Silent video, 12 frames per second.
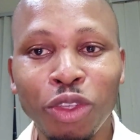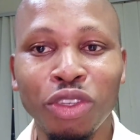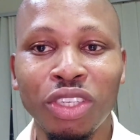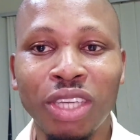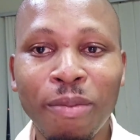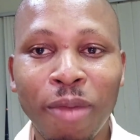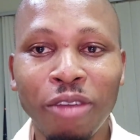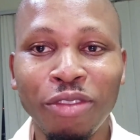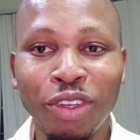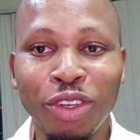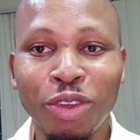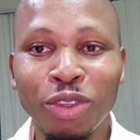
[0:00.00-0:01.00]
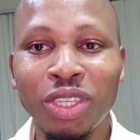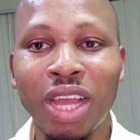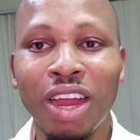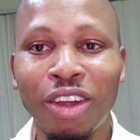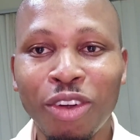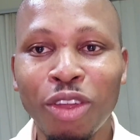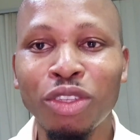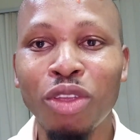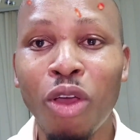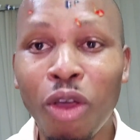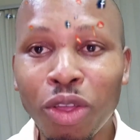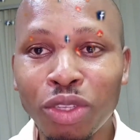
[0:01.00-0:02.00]
you share my videos
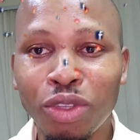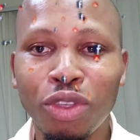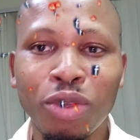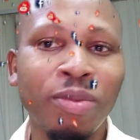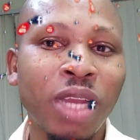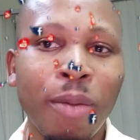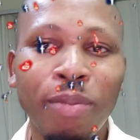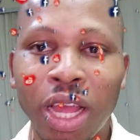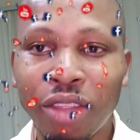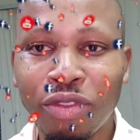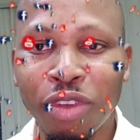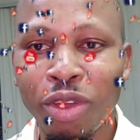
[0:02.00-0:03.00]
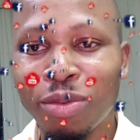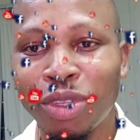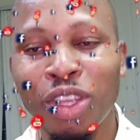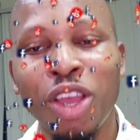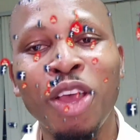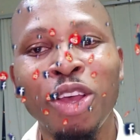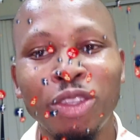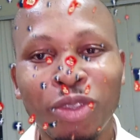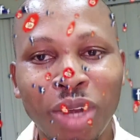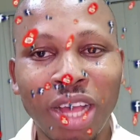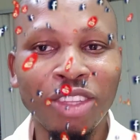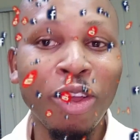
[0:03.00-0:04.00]
across all social media platforms
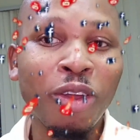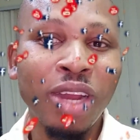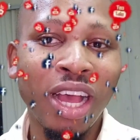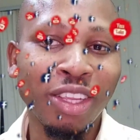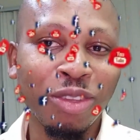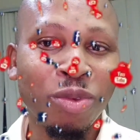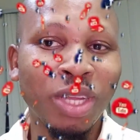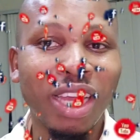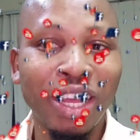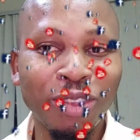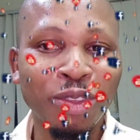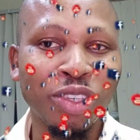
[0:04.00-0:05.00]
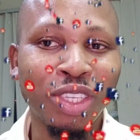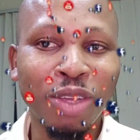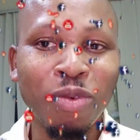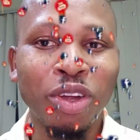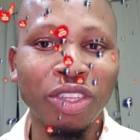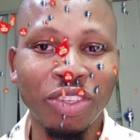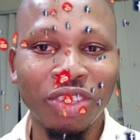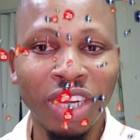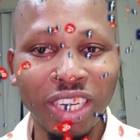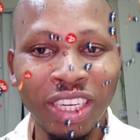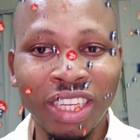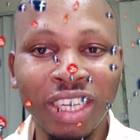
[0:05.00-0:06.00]
so that others will get to see what is
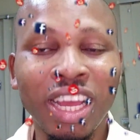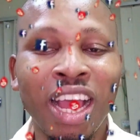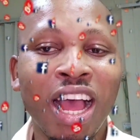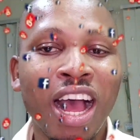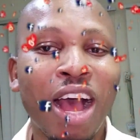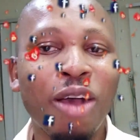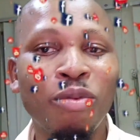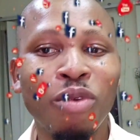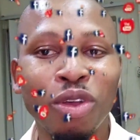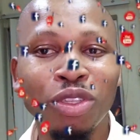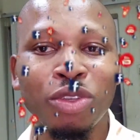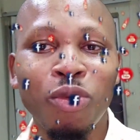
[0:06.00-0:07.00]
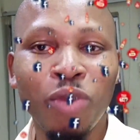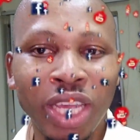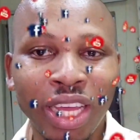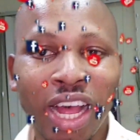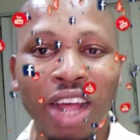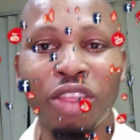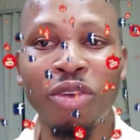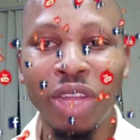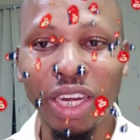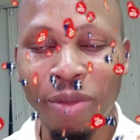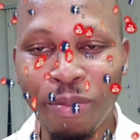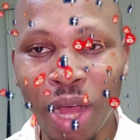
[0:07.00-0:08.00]
trending and what we are
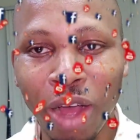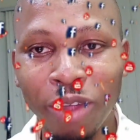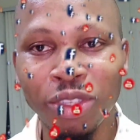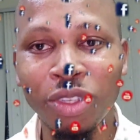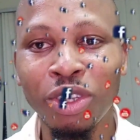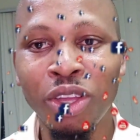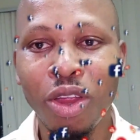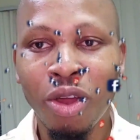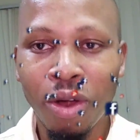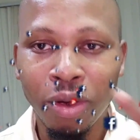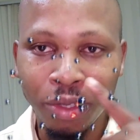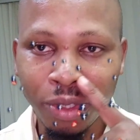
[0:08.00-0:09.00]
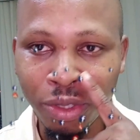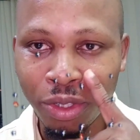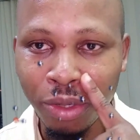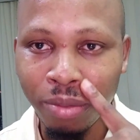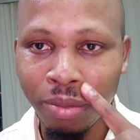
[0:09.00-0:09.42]
talking about on social